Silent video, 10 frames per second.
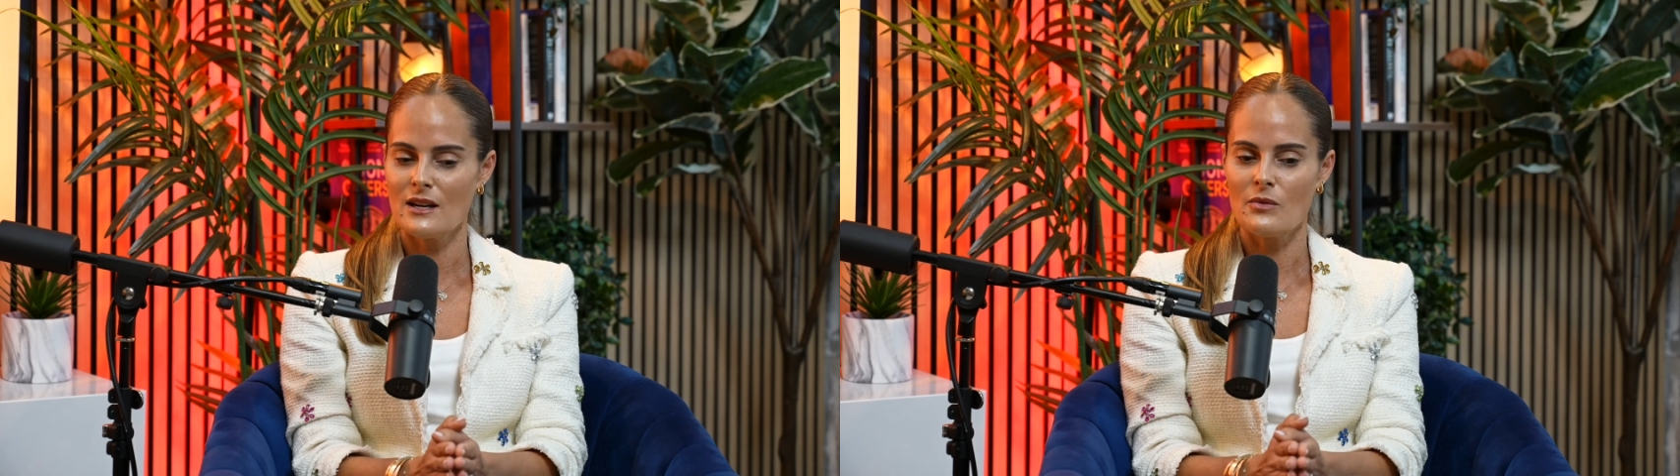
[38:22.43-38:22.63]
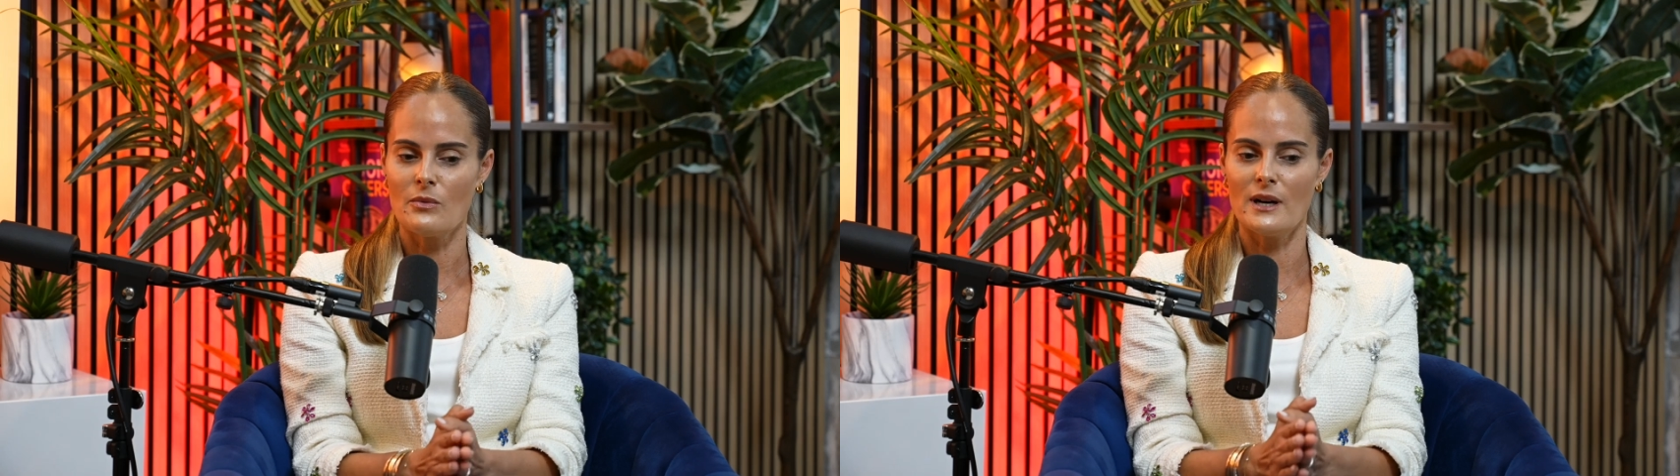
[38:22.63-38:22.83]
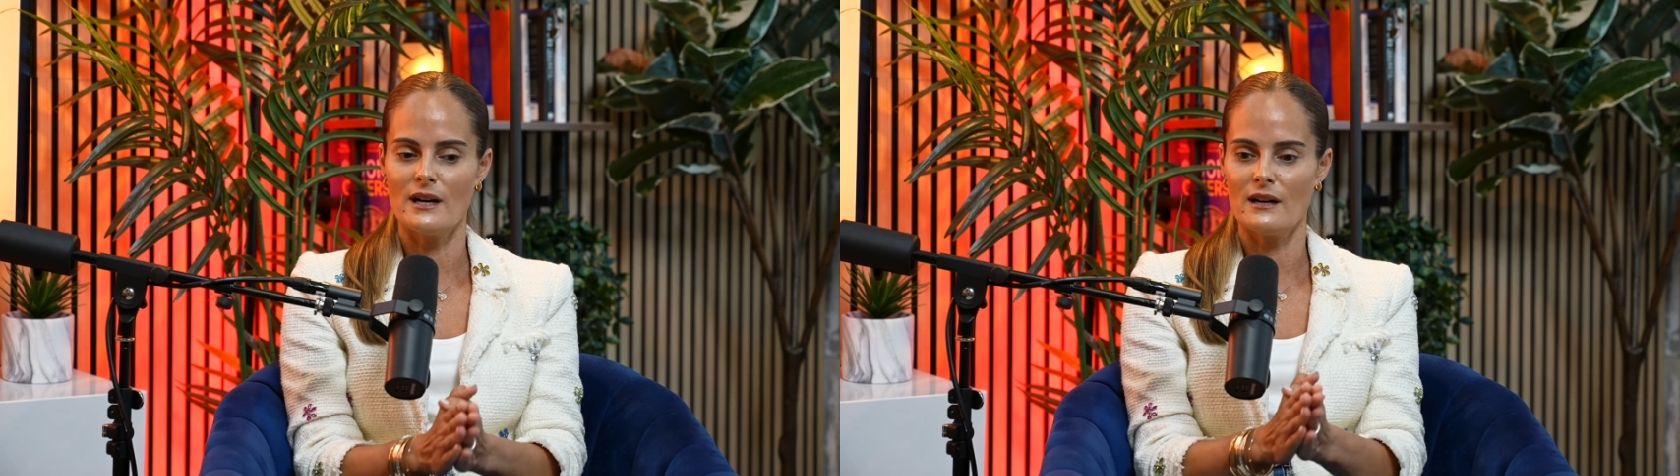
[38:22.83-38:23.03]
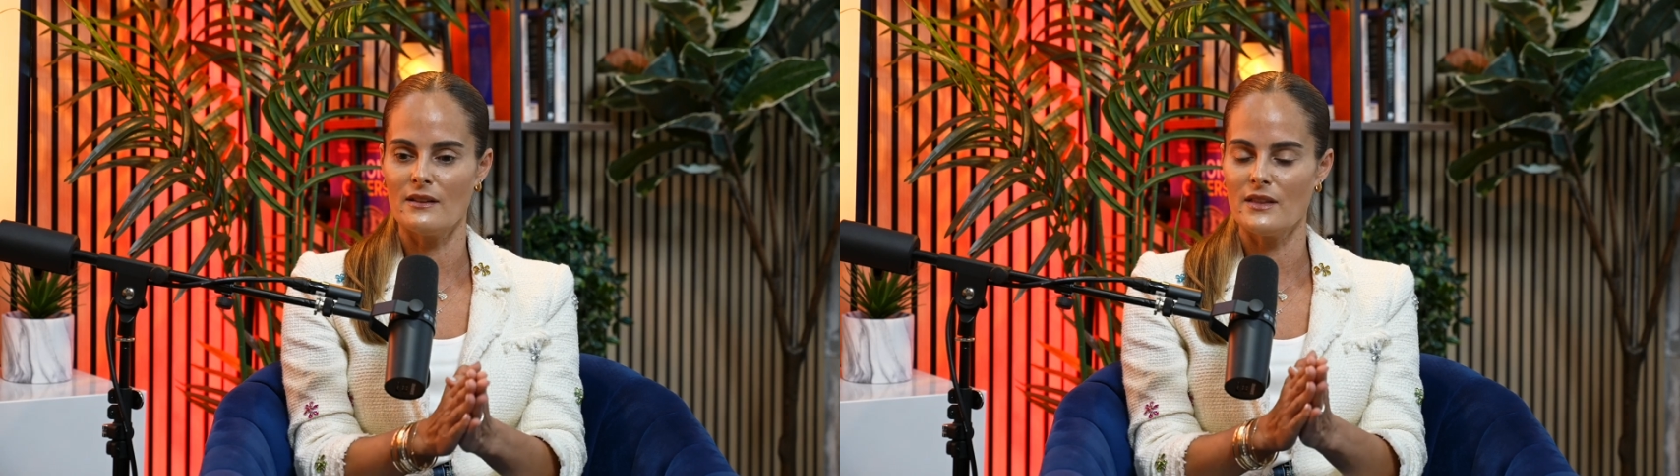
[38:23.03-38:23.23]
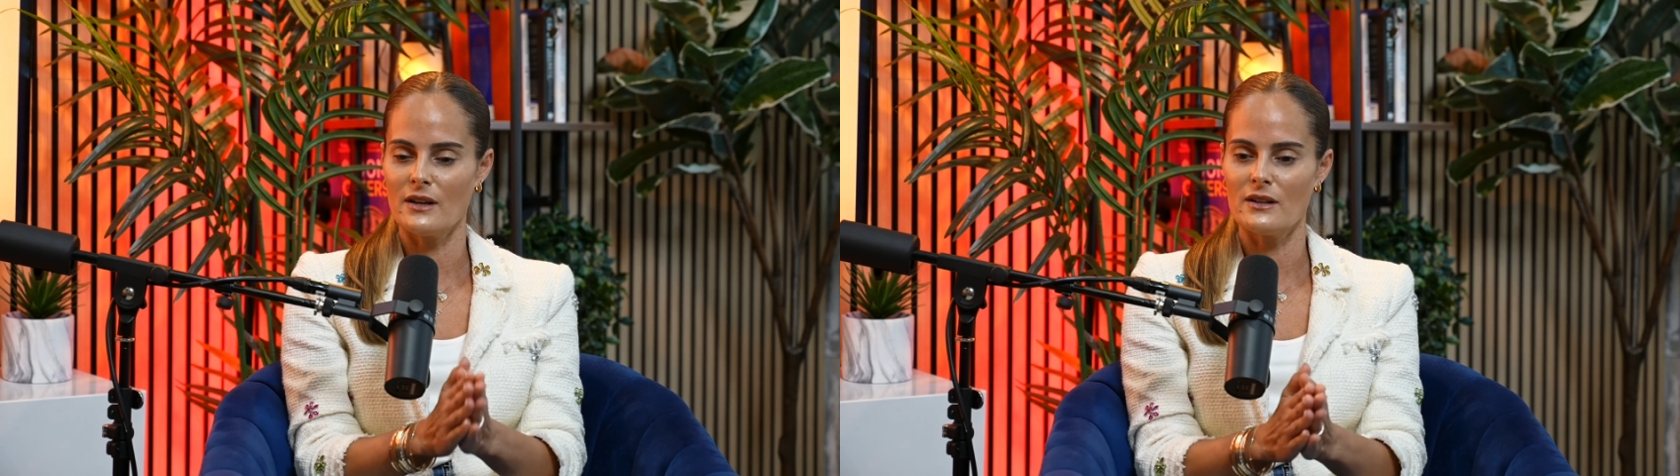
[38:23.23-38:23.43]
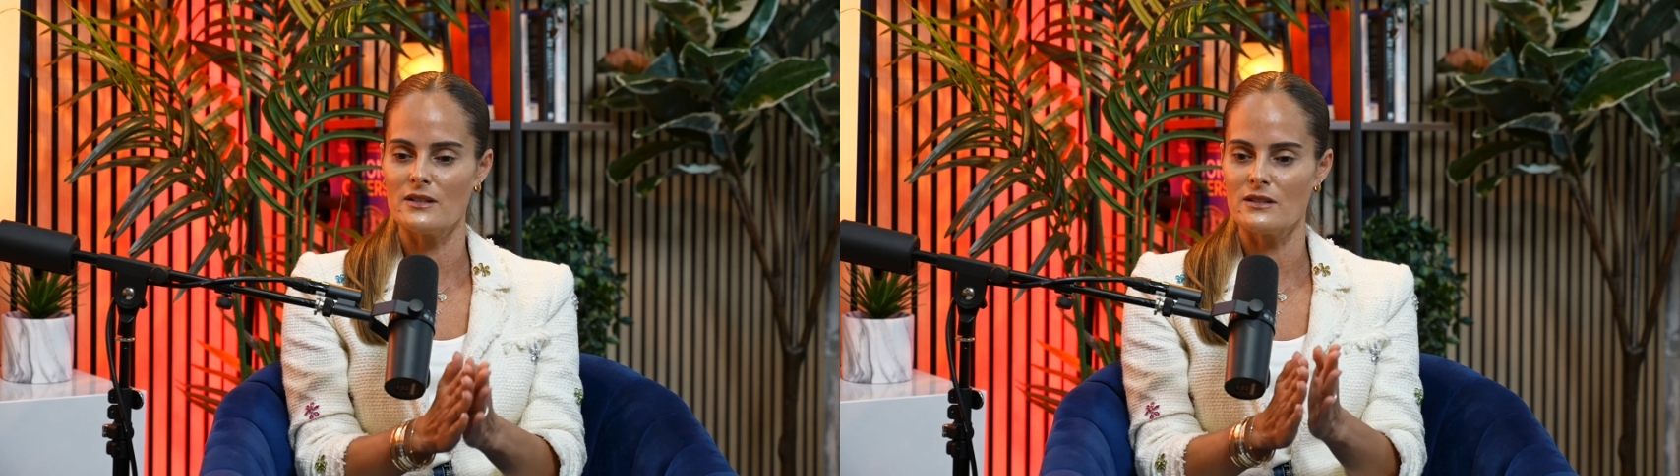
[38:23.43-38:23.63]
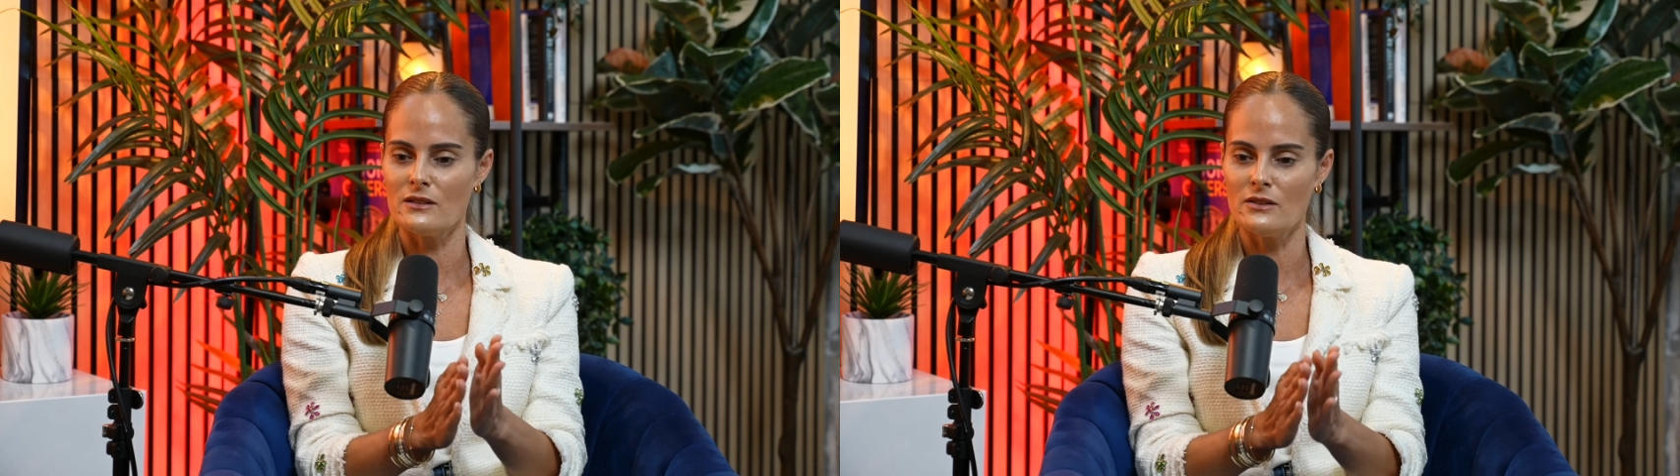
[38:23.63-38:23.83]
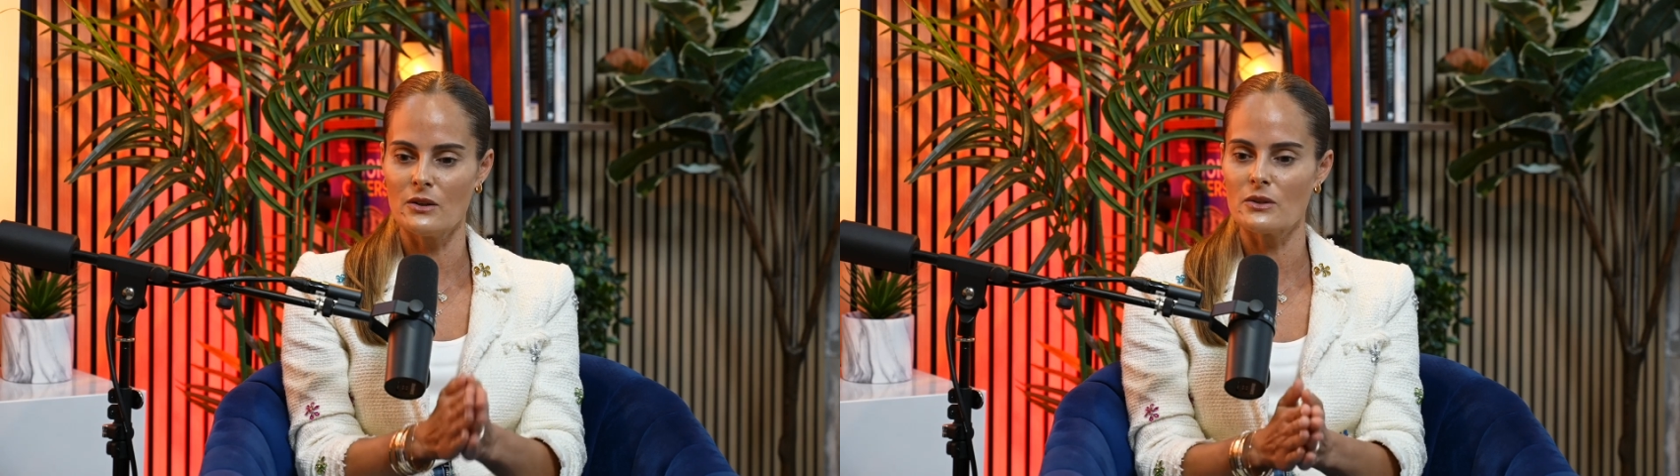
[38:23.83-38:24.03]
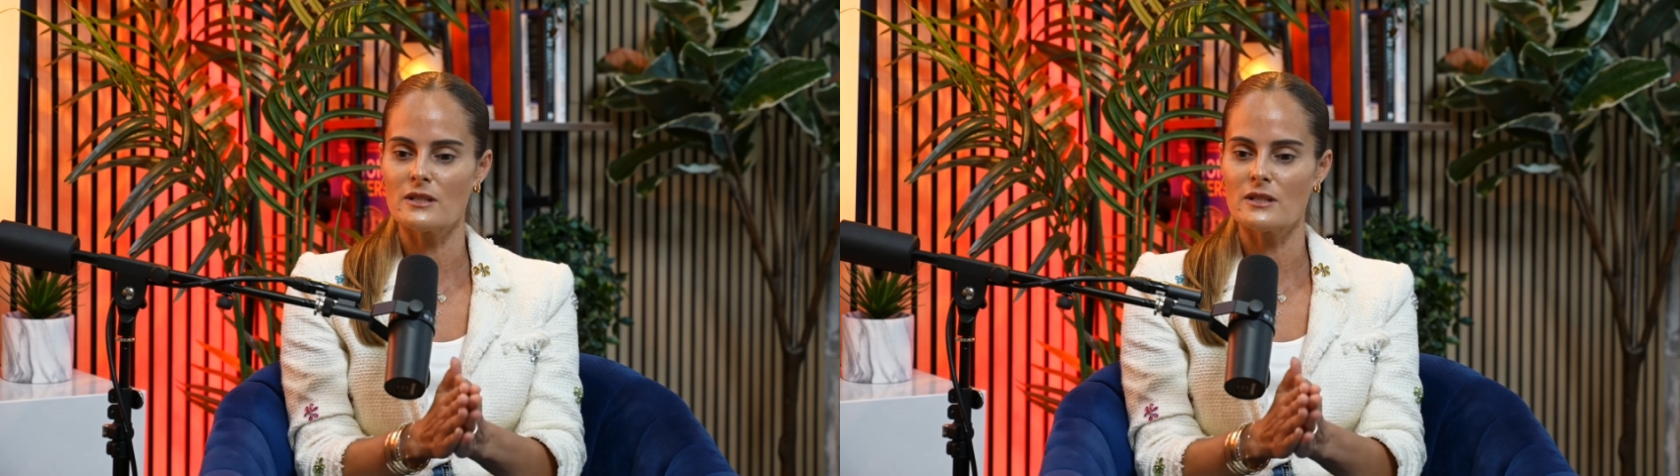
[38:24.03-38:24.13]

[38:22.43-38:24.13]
where there is no